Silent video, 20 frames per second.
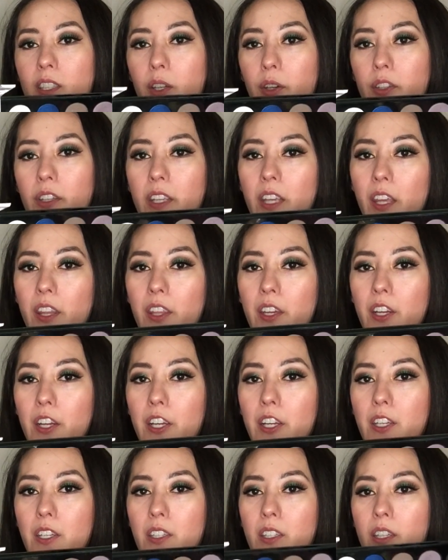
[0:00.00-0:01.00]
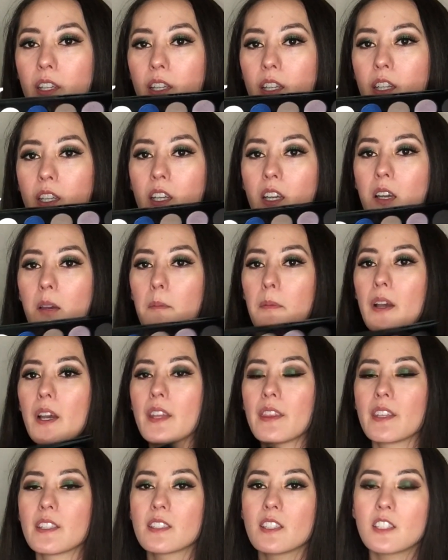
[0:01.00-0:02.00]
go together.
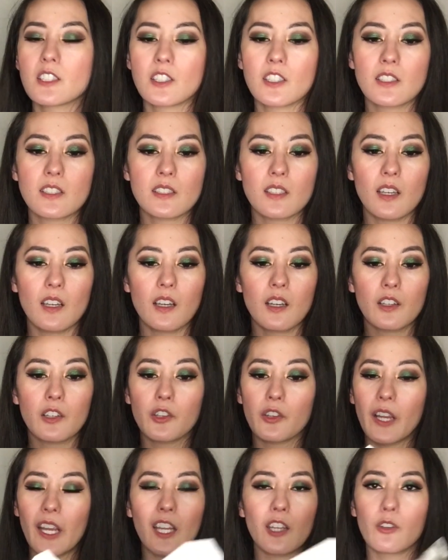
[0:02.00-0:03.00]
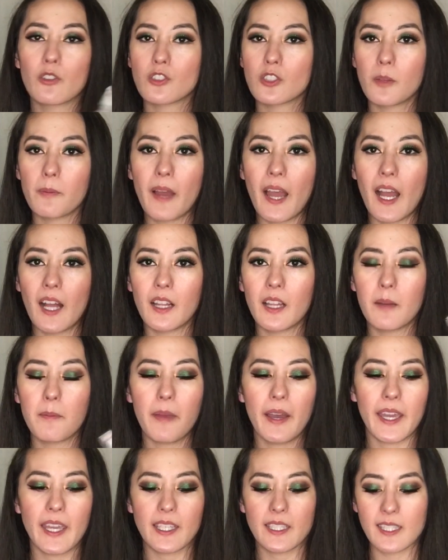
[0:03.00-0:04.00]
But this is just a great neutral palette
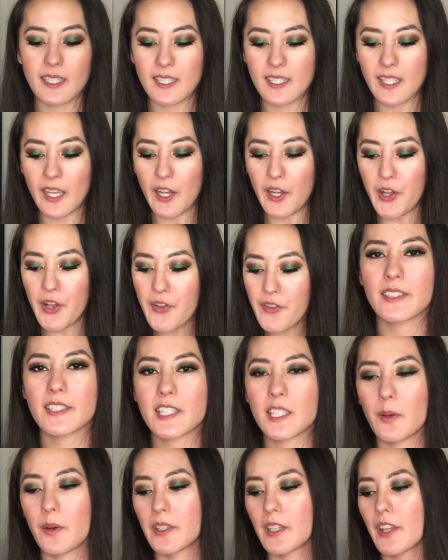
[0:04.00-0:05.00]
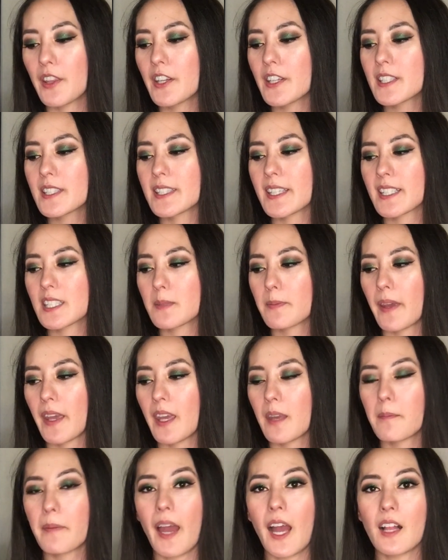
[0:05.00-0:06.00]
by itself. So another
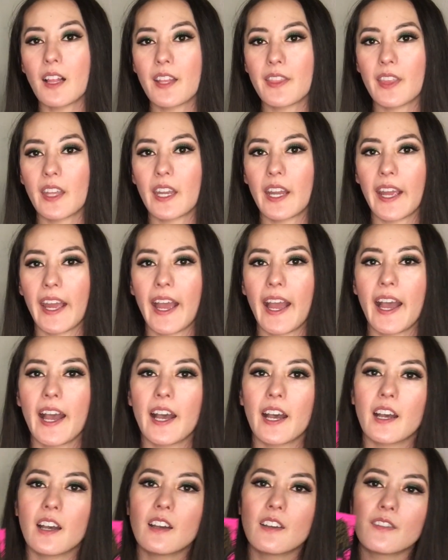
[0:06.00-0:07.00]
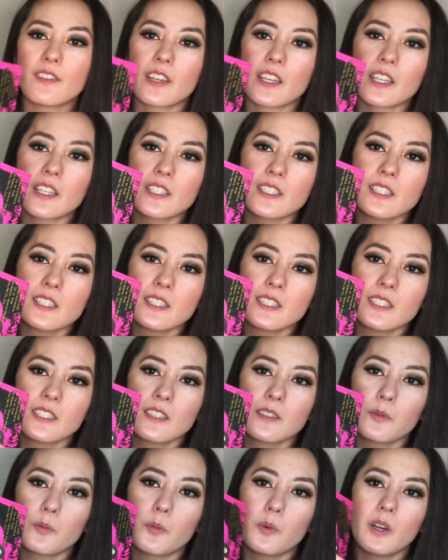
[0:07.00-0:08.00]
6-pan palette that I have is
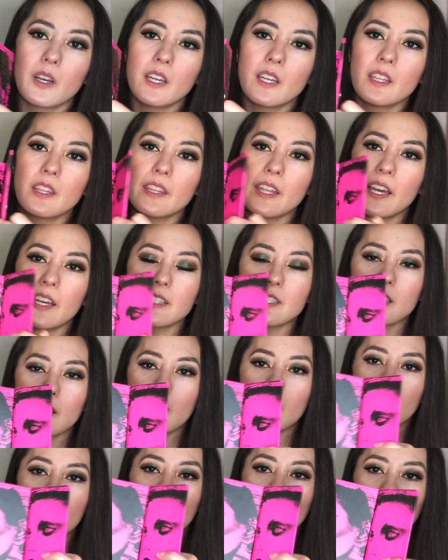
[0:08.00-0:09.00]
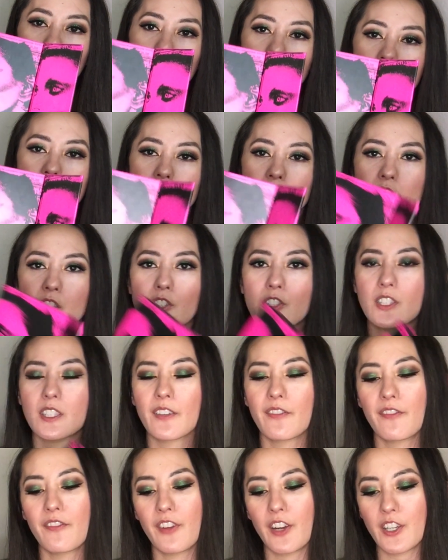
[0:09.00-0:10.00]
the one that is a continuation to
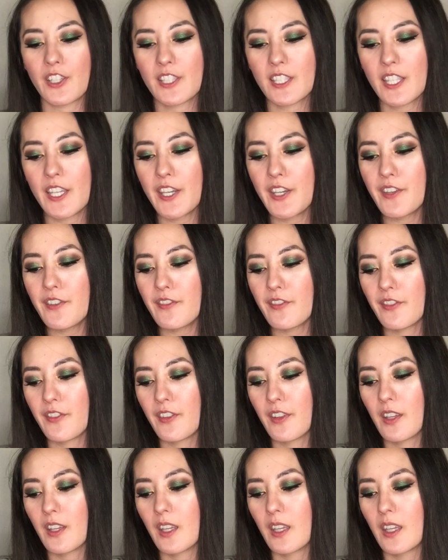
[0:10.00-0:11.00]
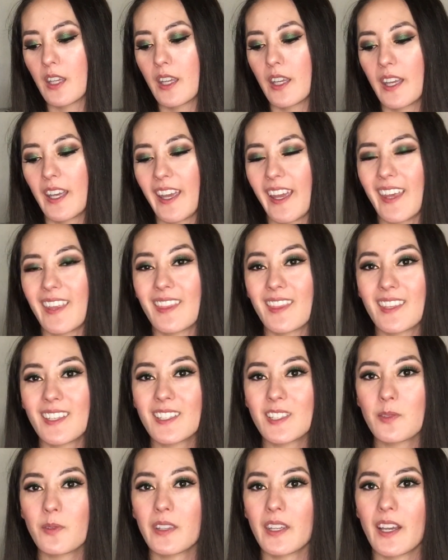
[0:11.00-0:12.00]
Subversive. And this
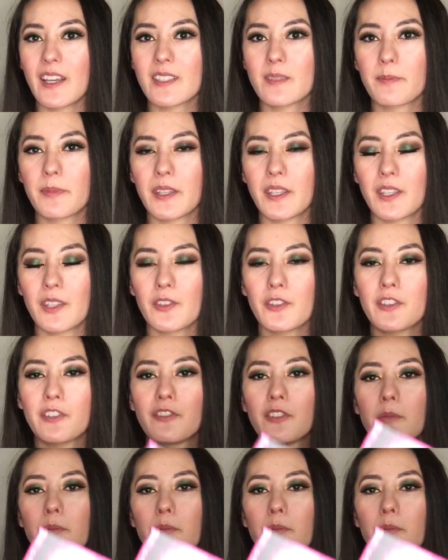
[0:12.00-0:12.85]
one has beautiful